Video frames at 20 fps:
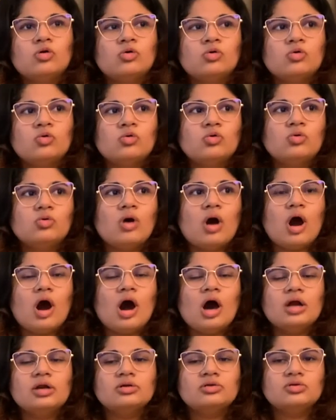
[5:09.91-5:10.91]
who
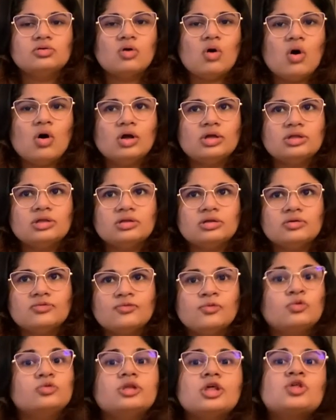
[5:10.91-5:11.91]
are not,
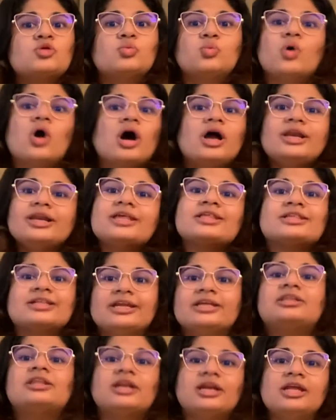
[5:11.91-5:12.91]
who this world is
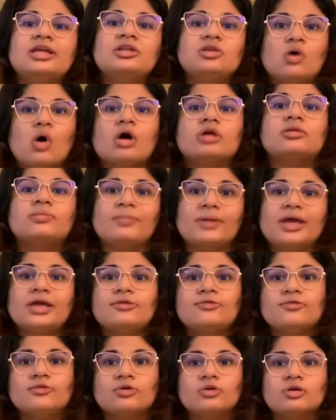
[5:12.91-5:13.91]
literally not
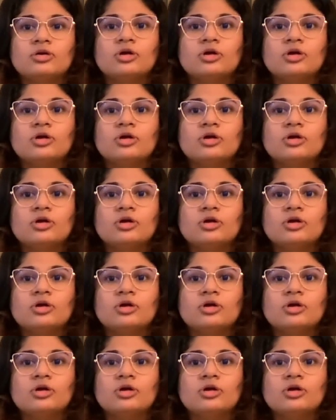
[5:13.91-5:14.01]
made for.